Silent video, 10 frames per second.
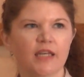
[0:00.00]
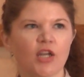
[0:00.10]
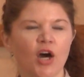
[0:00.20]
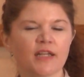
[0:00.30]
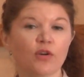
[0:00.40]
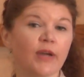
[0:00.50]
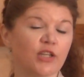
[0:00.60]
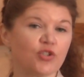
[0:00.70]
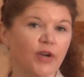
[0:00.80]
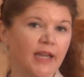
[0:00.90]
Not
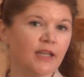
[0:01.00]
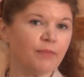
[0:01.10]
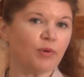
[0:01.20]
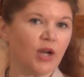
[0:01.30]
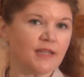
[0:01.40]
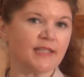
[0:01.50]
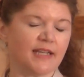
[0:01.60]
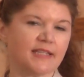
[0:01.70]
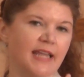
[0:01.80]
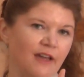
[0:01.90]
wait, try to
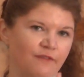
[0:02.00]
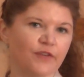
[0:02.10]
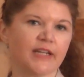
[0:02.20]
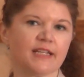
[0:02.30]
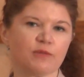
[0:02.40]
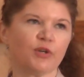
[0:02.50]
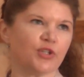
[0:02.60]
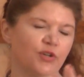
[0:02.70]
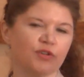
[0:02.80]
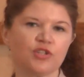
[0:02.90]
process that phrase while
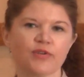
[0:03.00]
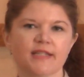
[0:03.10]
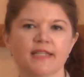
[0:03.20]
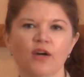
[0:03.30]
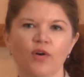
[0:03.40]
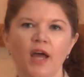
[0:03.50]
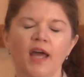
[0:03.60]
you're all stressed out.